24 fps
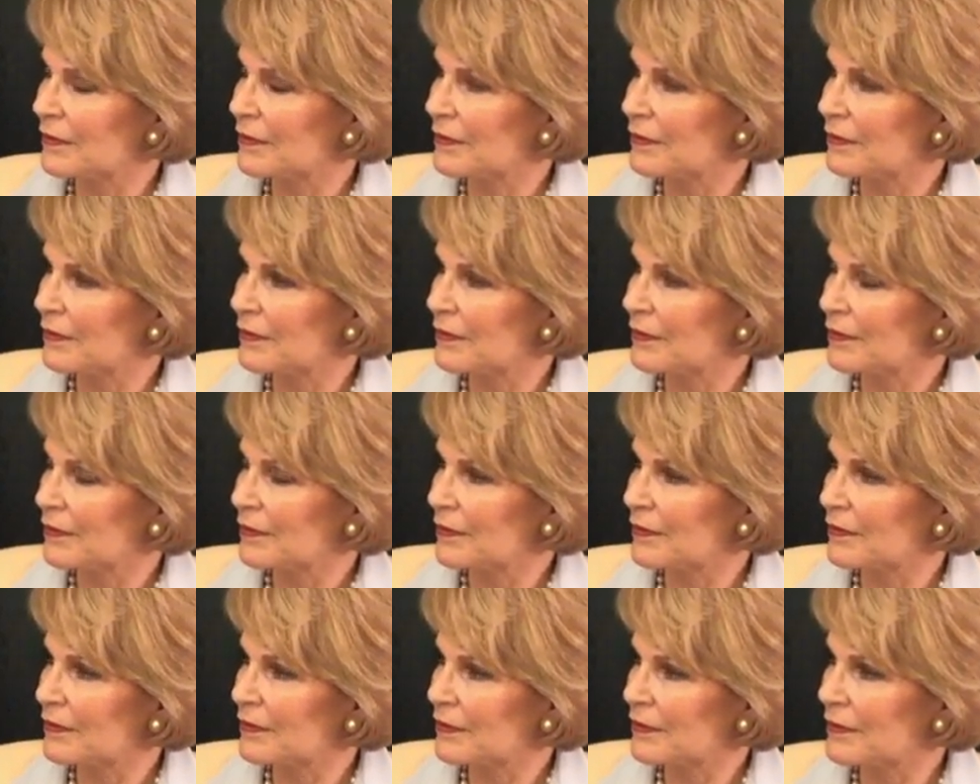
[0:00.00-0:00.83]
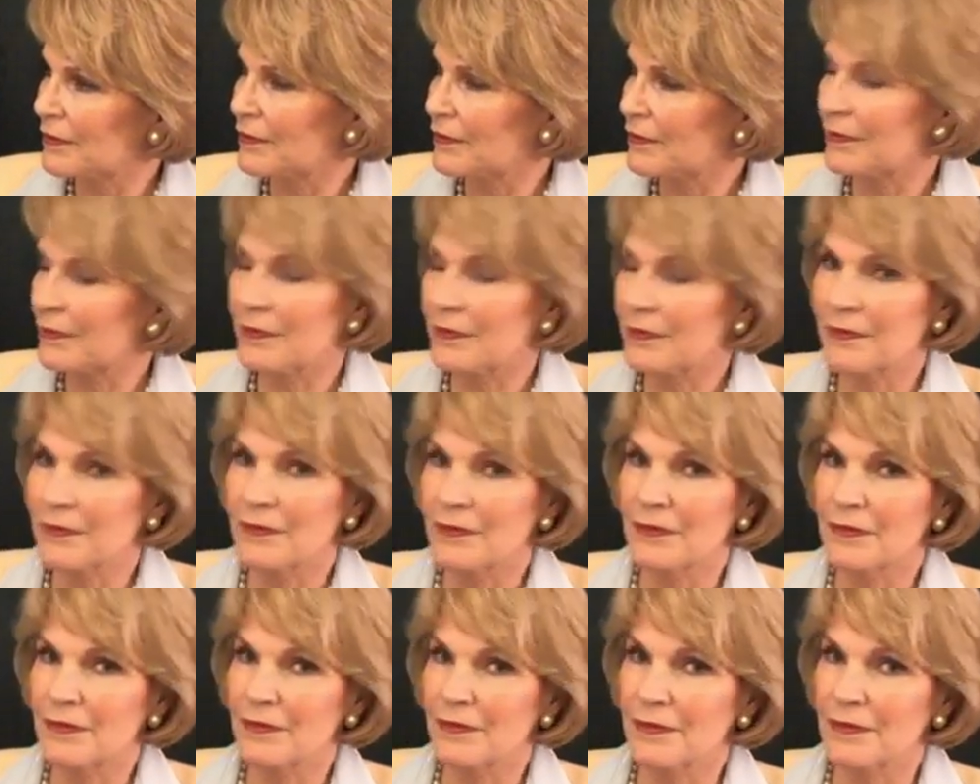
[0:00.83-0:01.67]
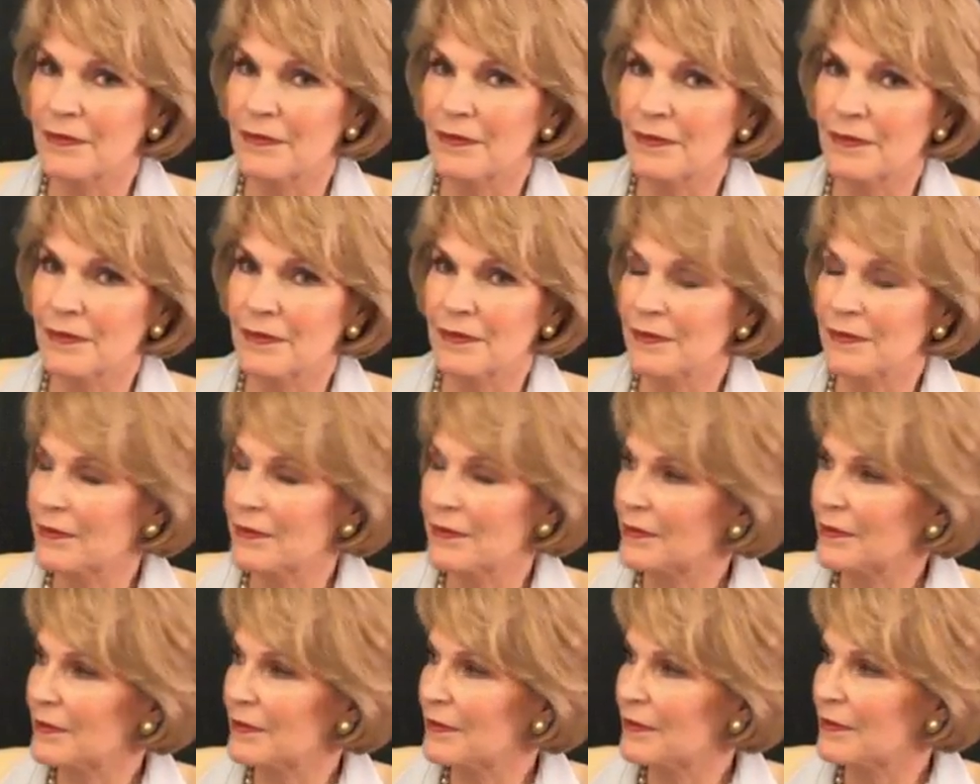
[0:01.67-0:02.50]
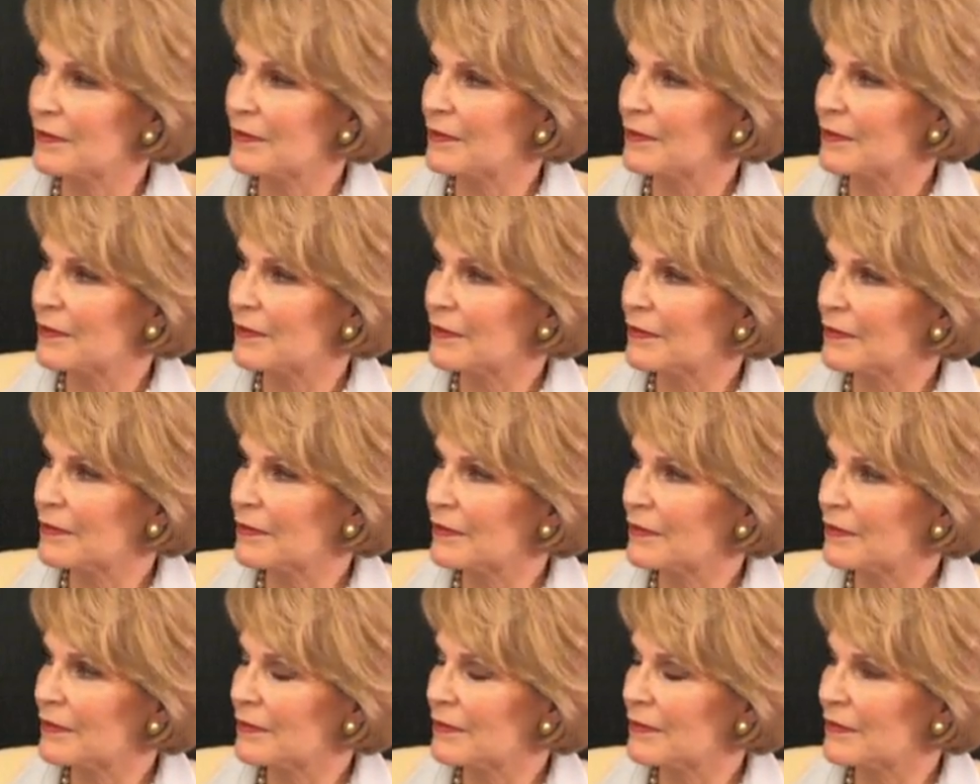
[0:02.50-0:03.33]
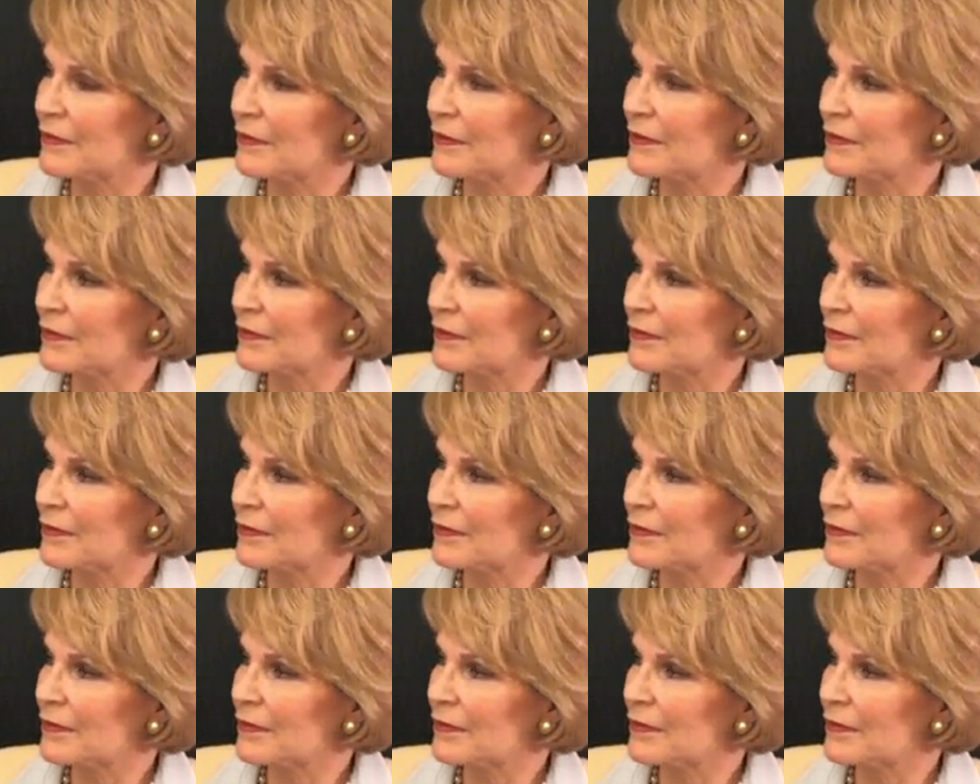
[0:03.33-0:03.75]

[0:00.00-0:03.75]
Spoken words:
The person shown says nothing.